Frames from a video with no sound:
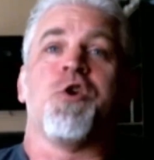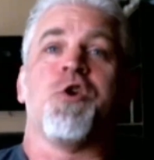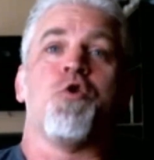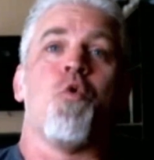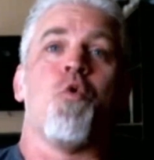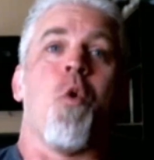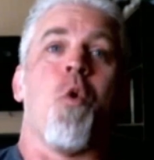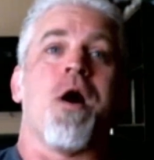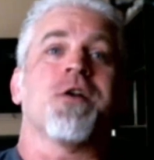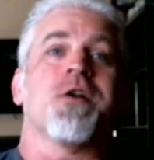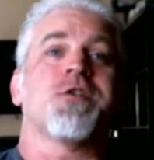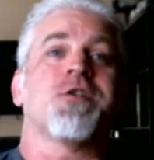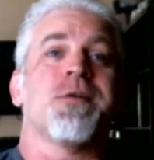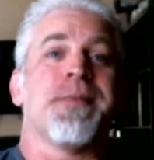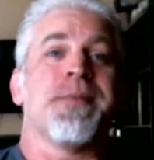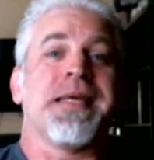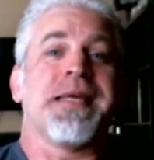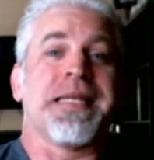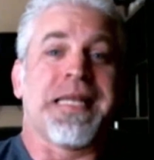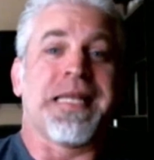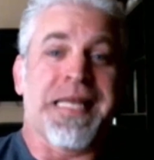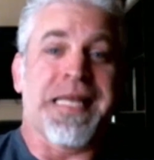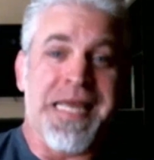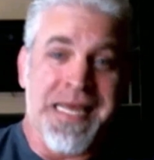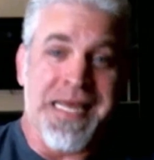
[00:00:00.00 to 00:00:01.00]
You want to
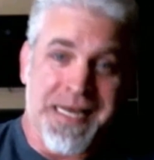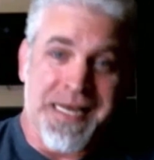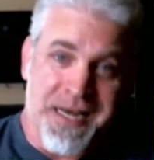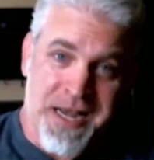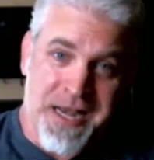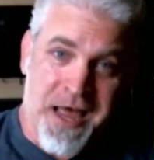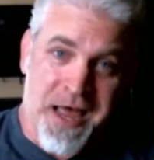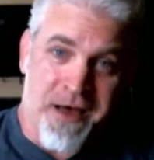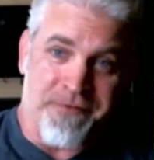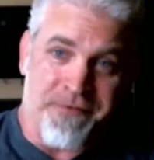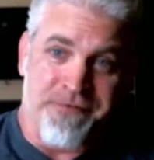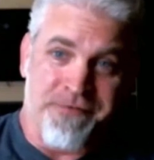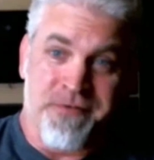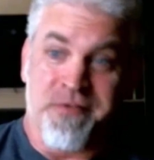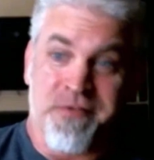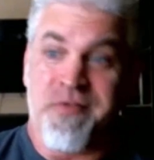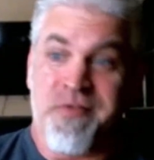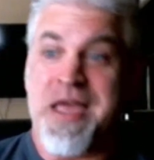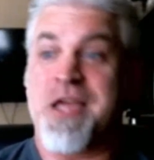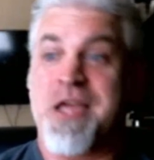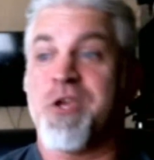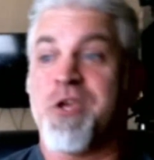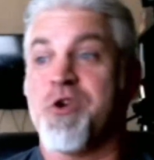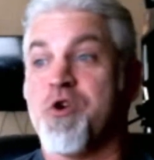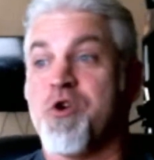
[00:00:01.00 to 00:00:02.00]
be lean enough
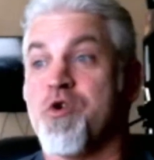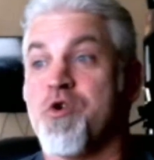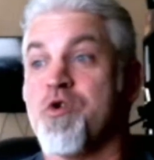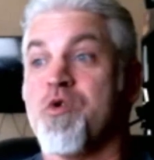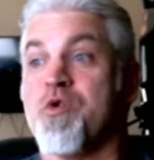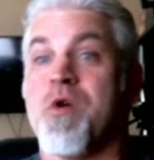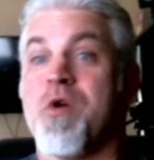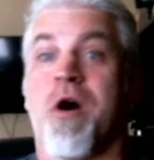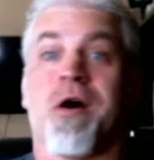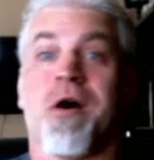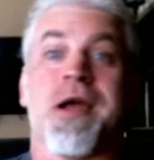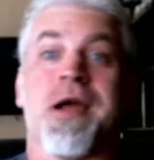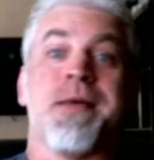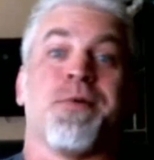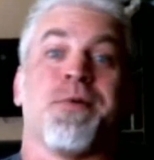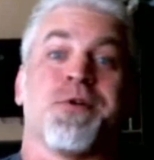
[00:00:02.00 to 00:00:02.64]
that you